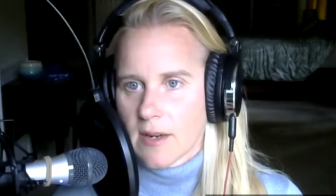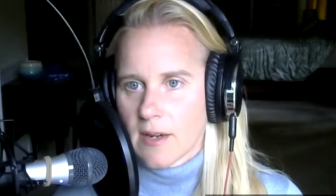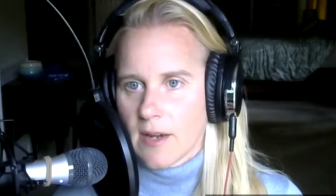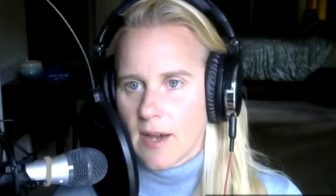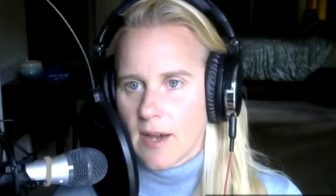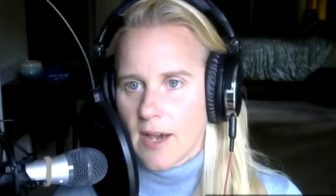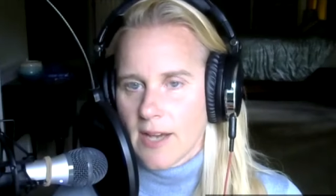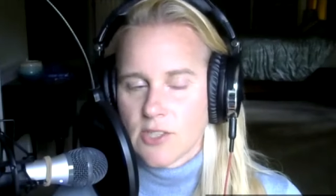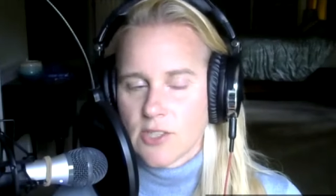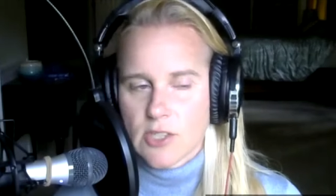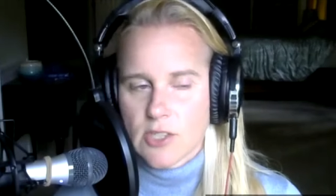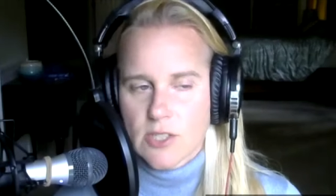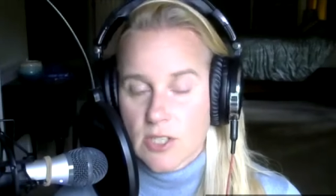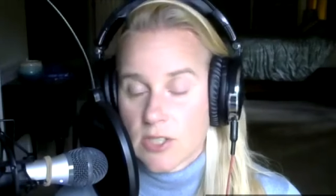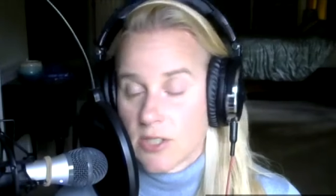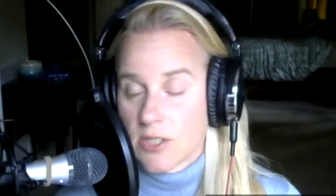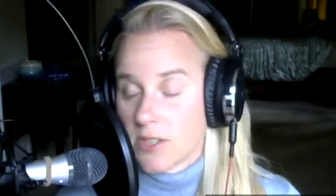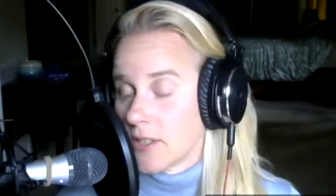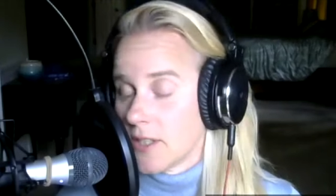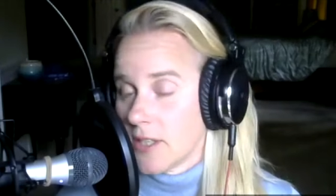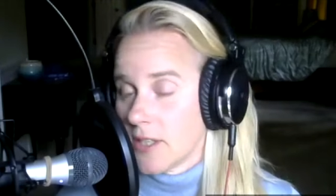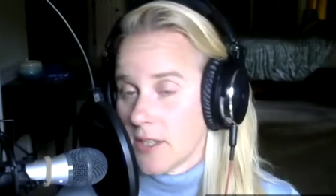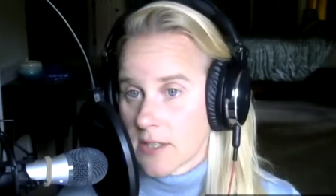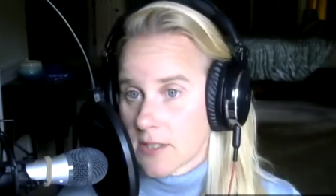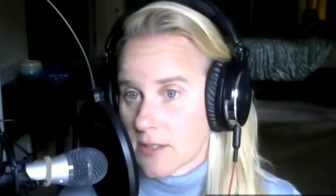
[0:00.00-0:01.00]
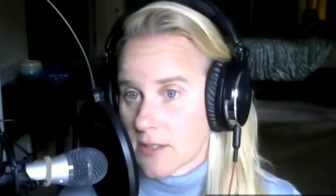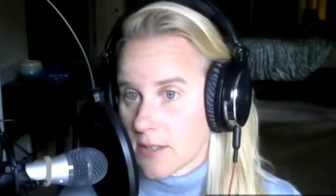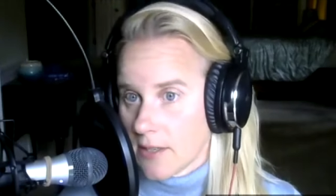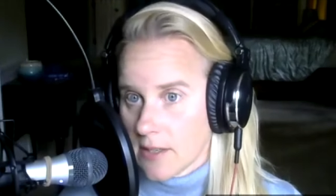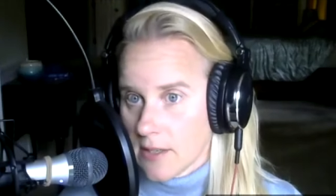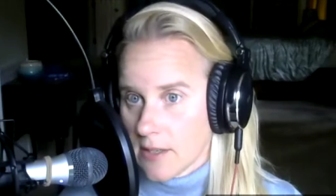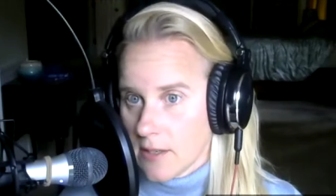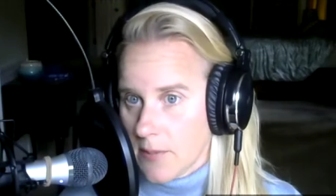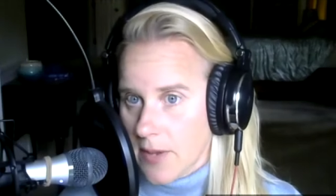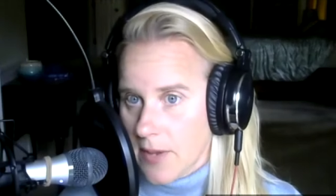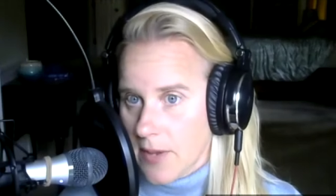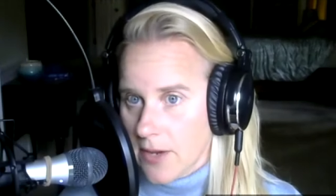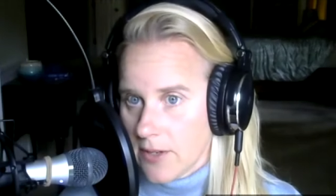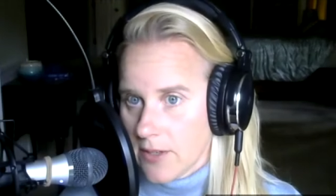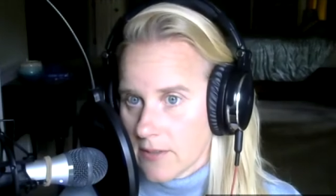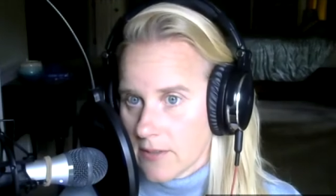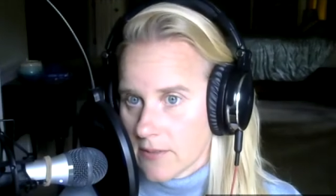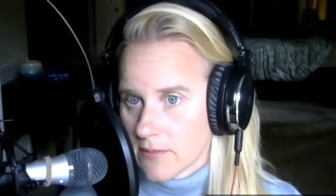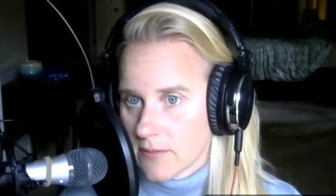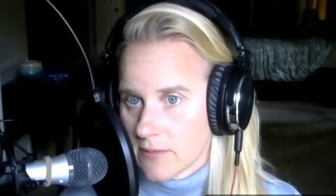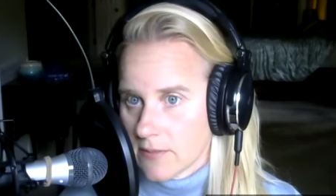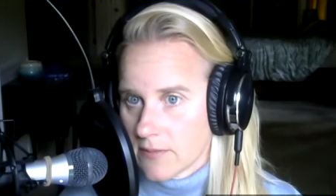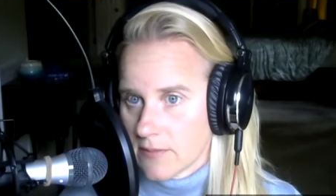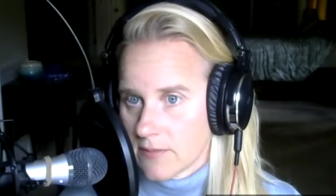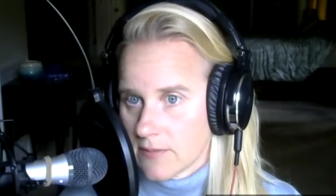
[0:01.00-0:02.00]
I just couldn't get excited about it.
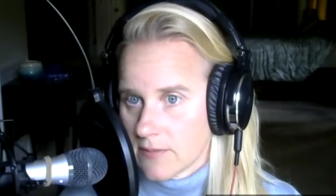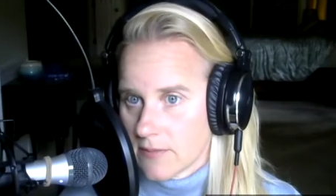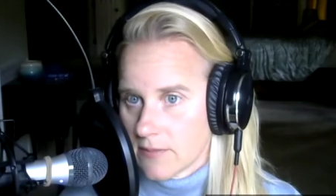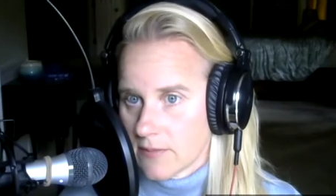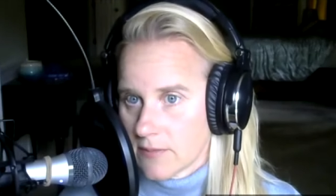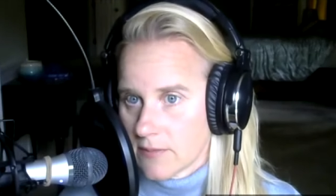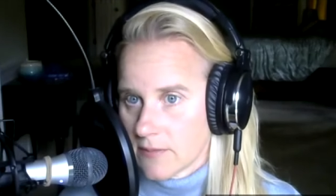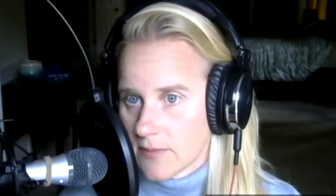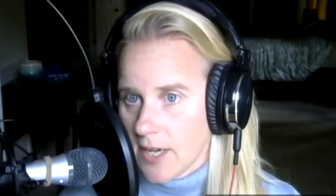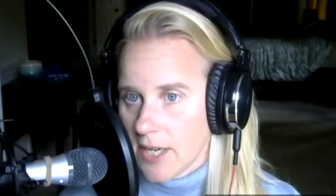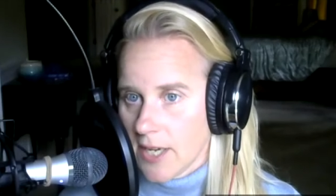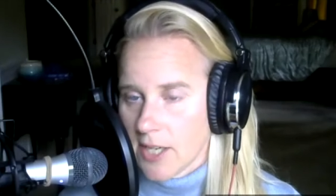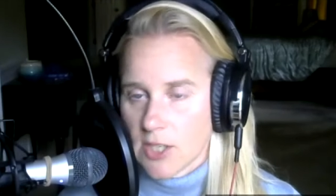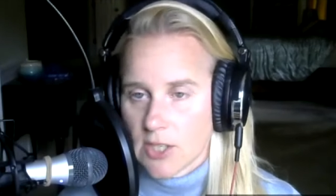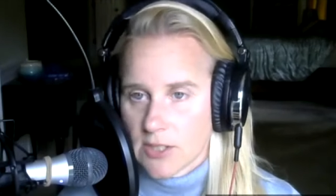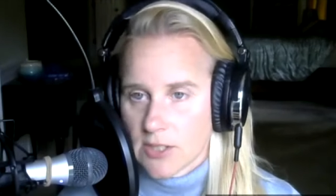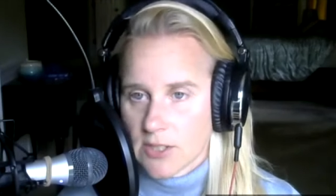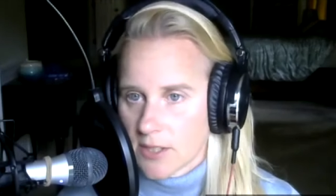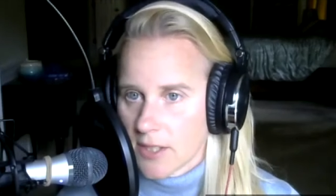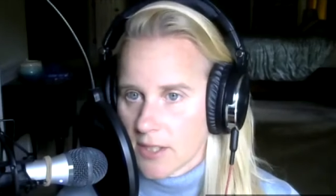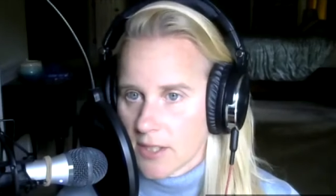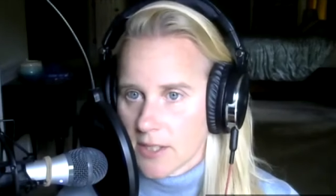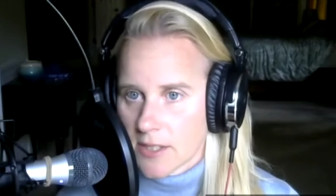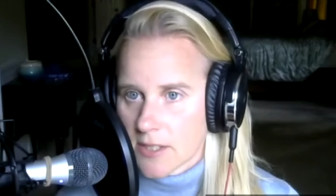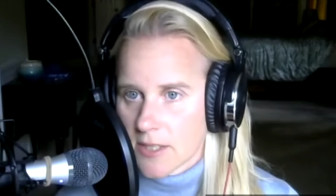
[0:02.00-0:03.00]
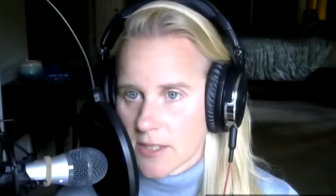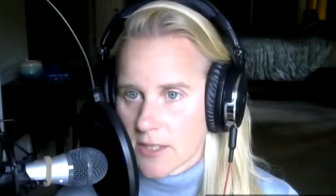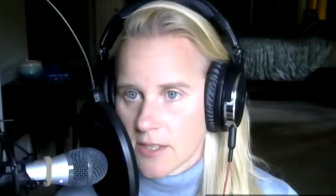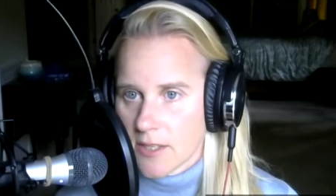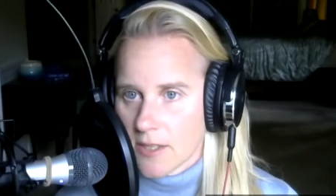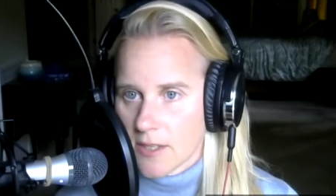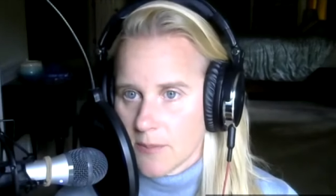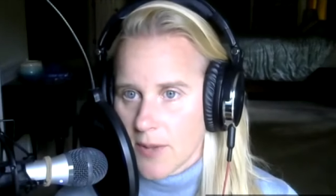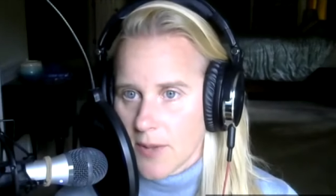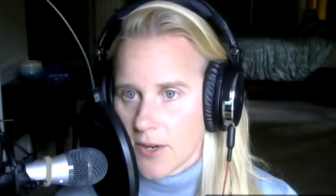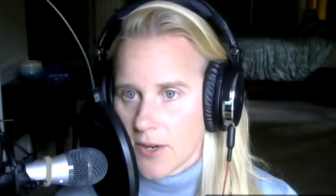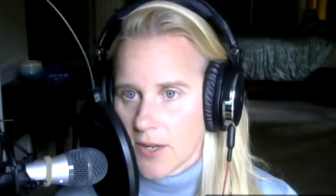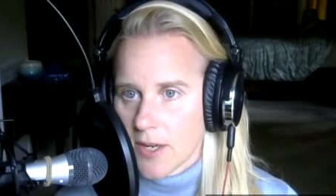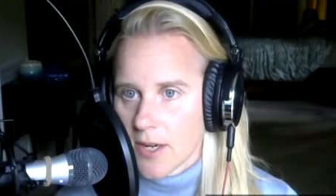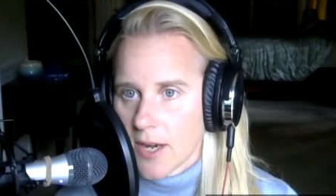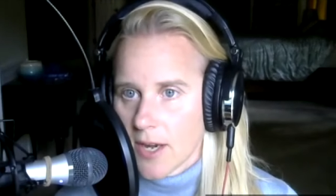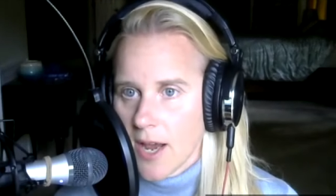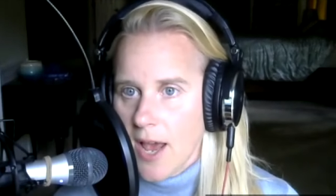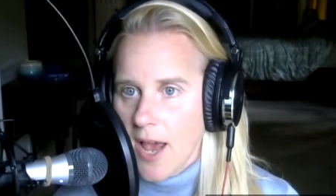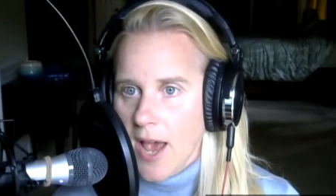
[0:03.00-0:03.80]
I couldn't get excited about it.